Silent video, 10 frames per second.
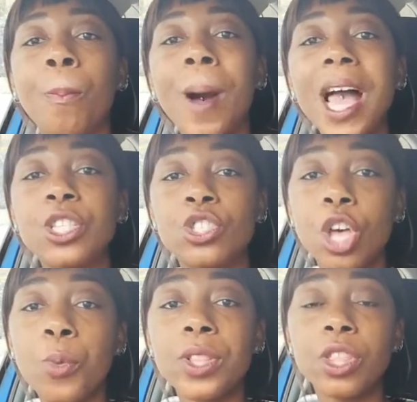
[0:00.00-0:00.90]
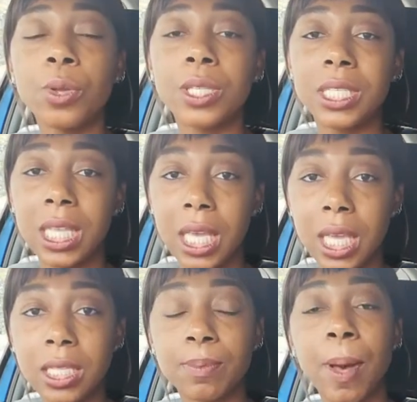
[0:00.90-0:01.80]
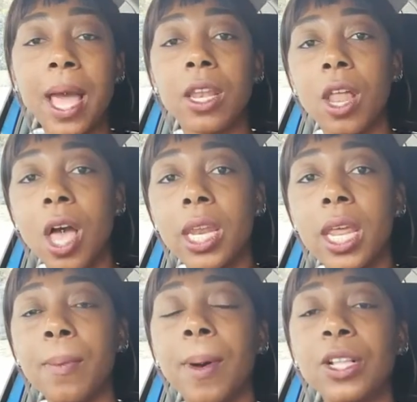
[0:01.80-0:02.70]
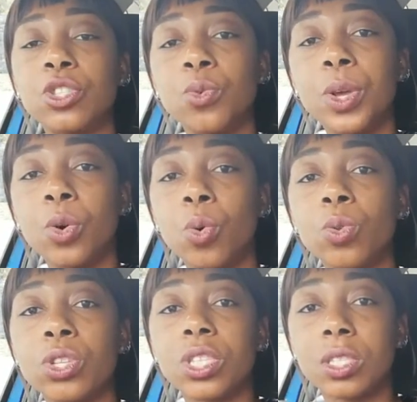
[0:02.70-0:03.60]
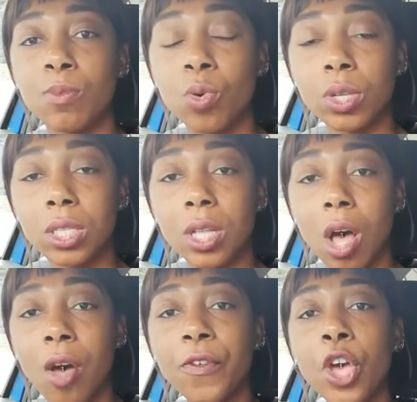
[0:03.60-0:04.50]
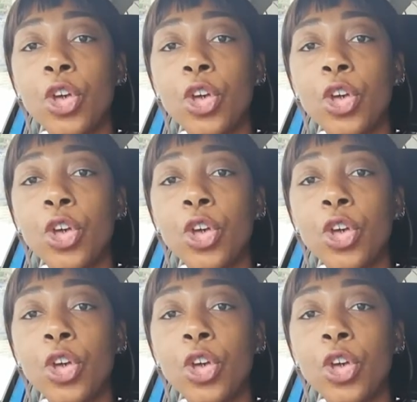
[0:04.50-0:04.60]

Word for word: by sowing those seeds, by learning, by doing all the small stuff,